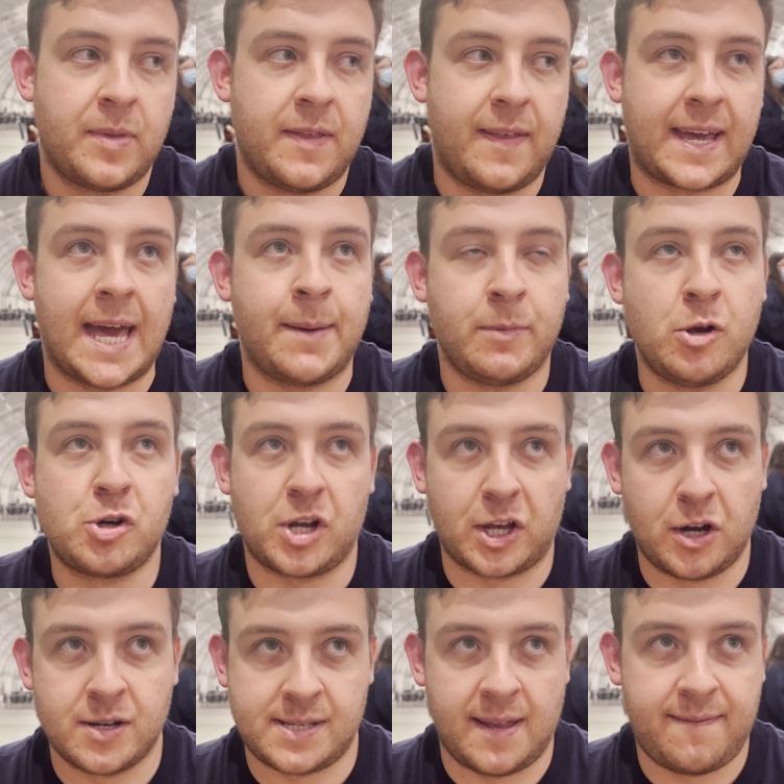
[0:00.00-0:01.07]
the game usually
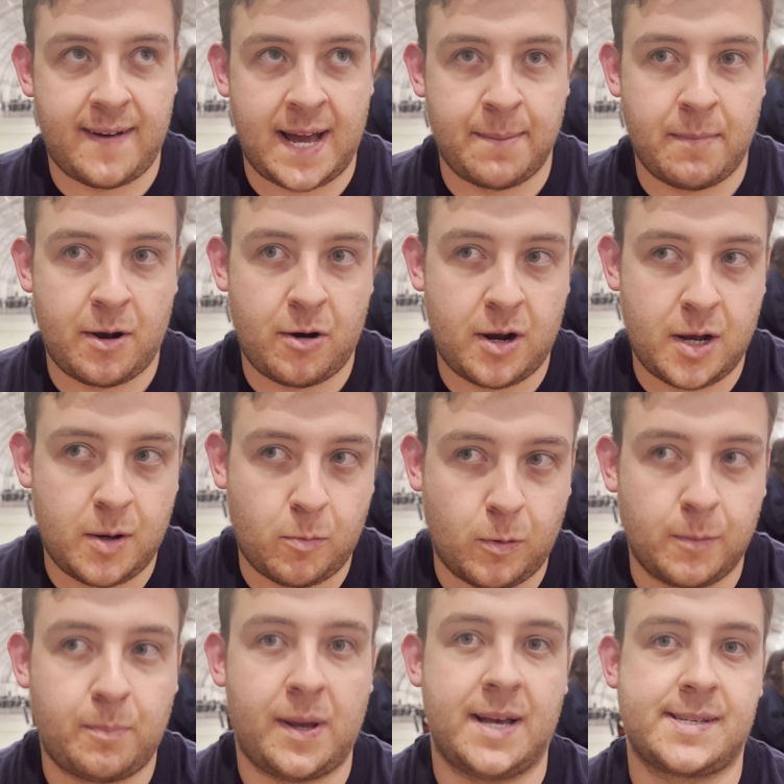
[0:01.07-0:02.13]
goes in the fire mirror.
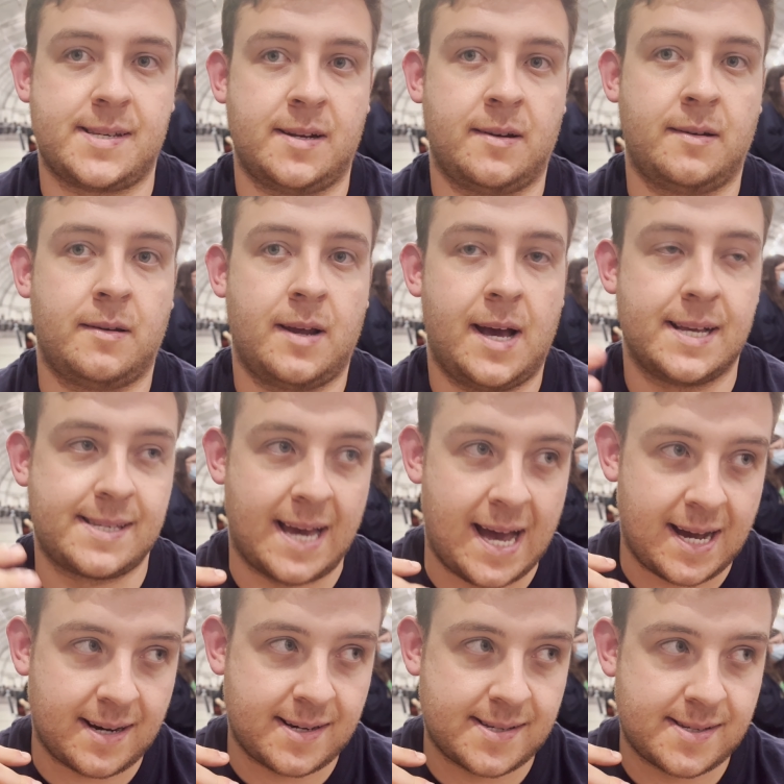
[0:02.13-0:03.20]
One person
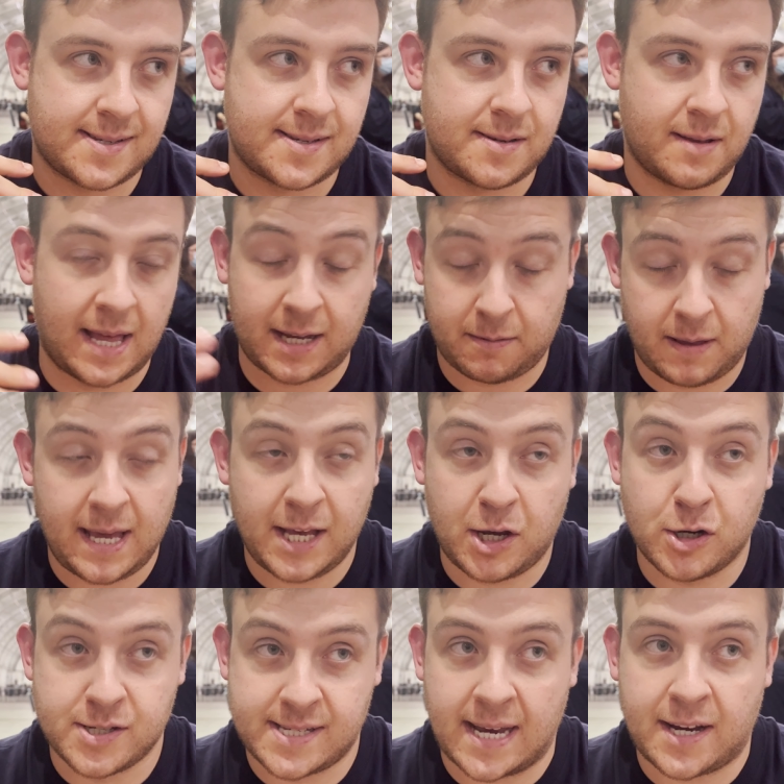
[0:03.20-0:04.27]
attacks, like he
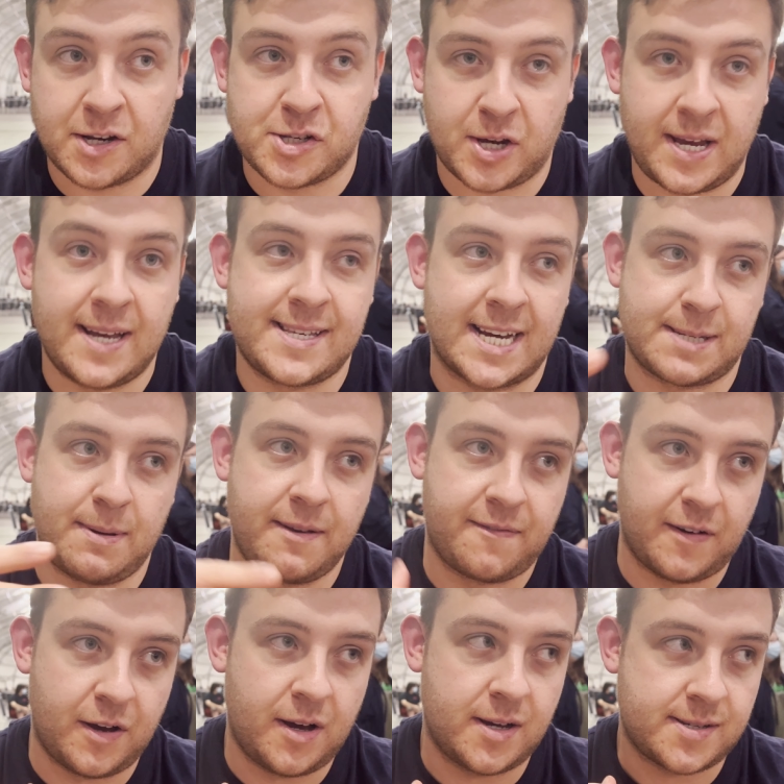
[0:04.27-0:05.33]
goes second, so he attacks me
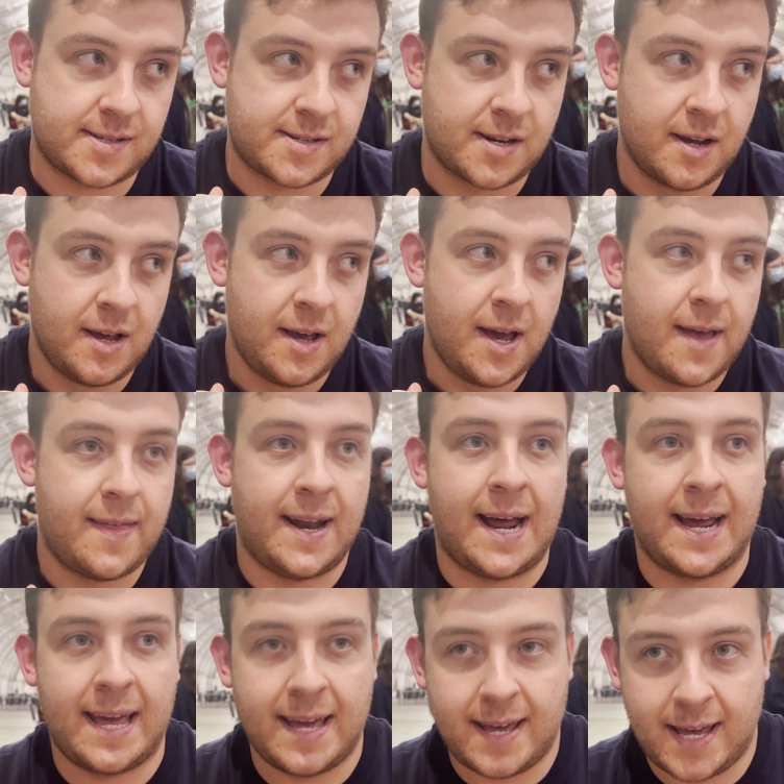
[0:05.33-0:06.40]
first. Then
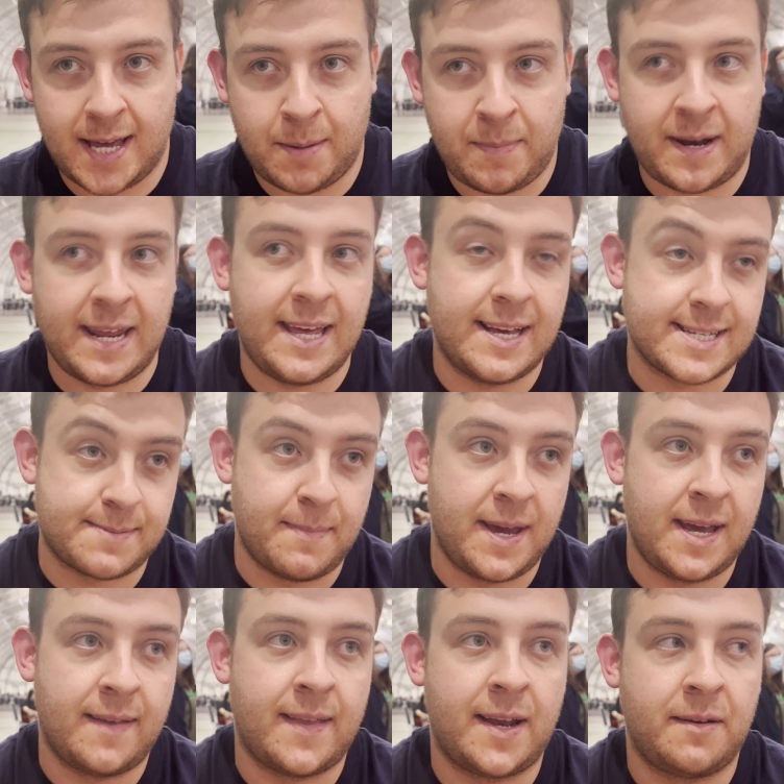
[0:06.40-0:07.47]
I hit him, then he hits
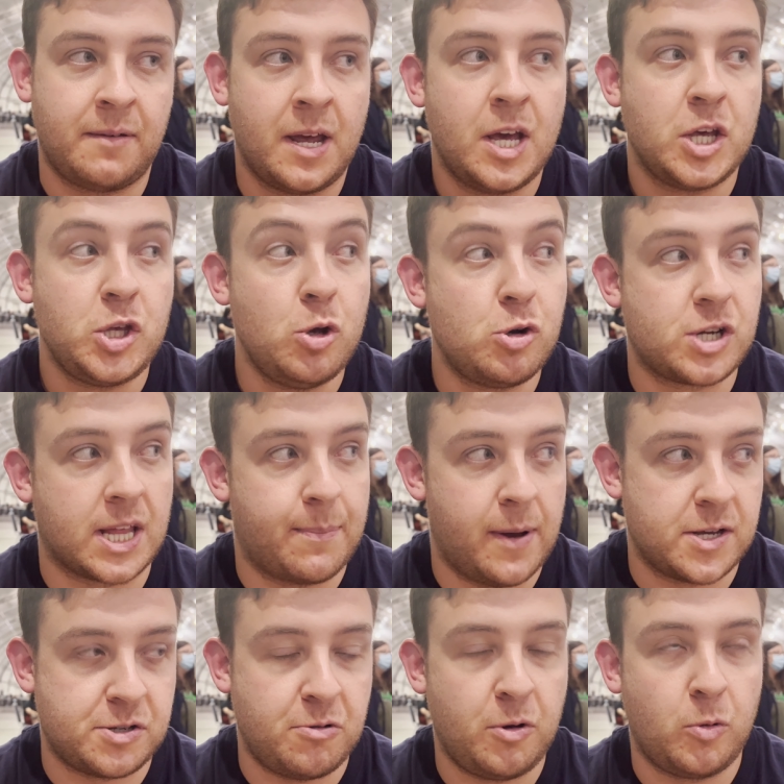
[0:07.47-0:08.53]
me, and then usually the
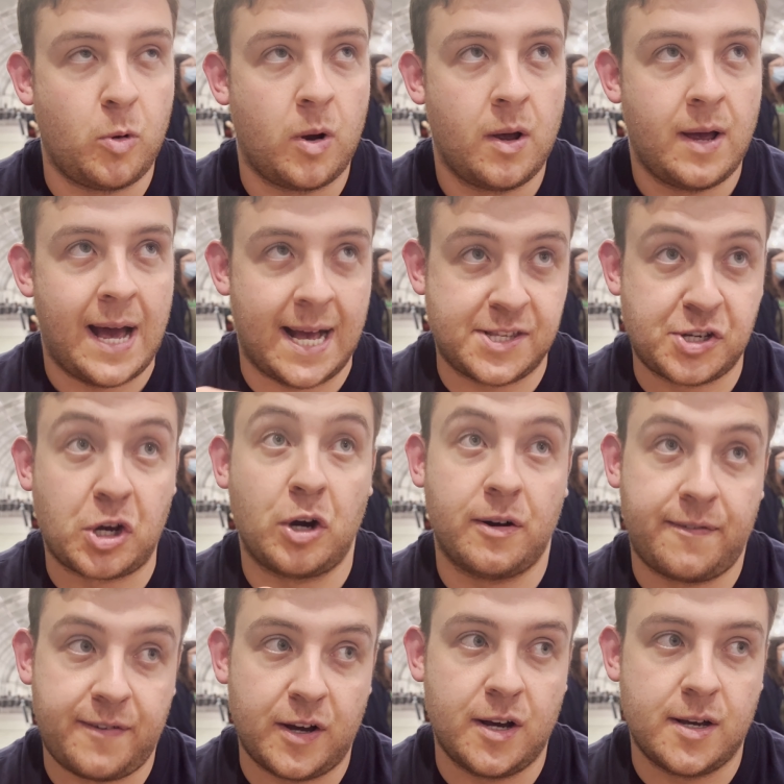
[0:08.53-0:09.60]
person who had to go
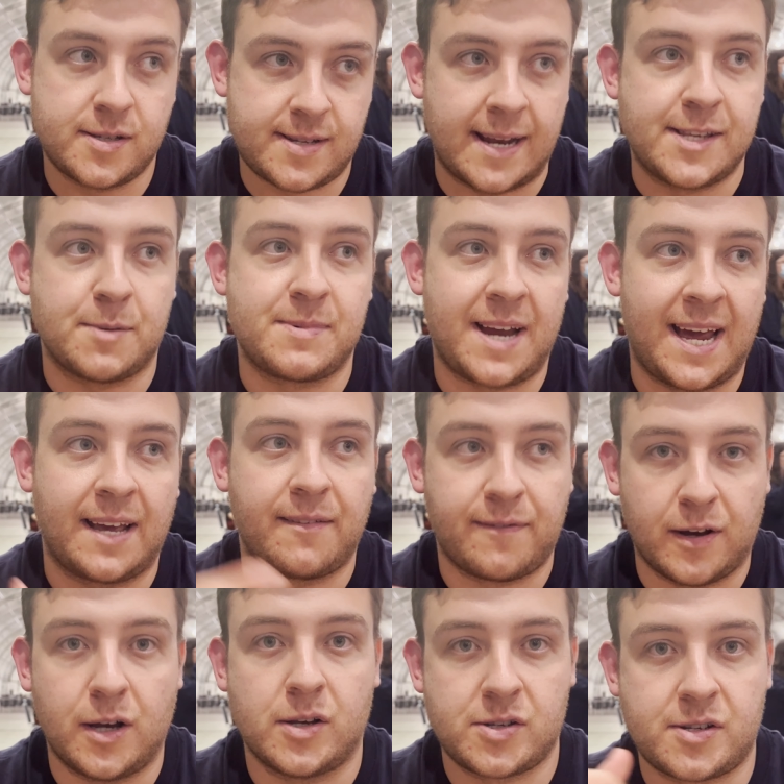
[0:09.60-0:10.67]
first ends up dying
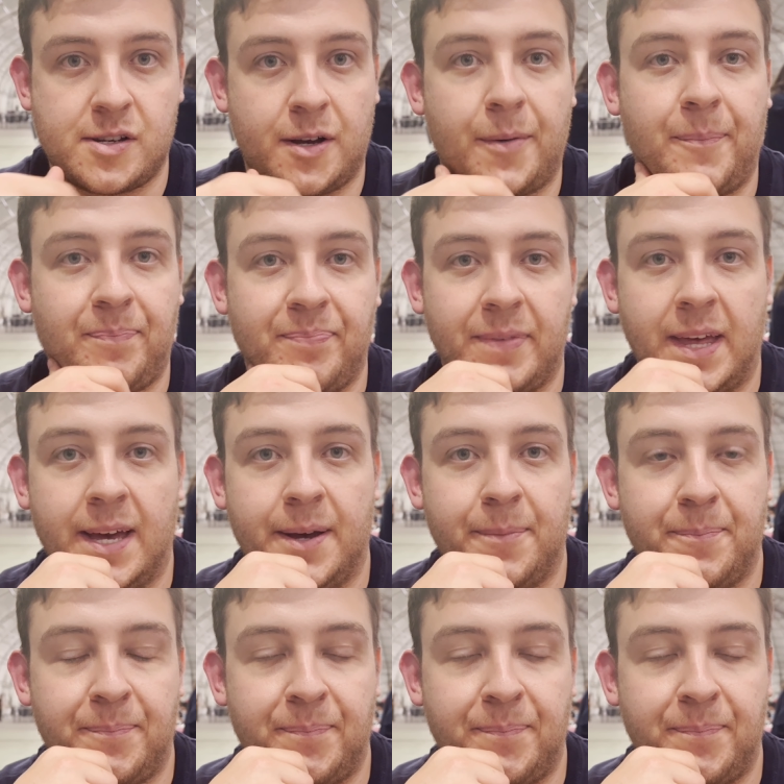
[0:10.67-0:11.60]
first. So, yeah.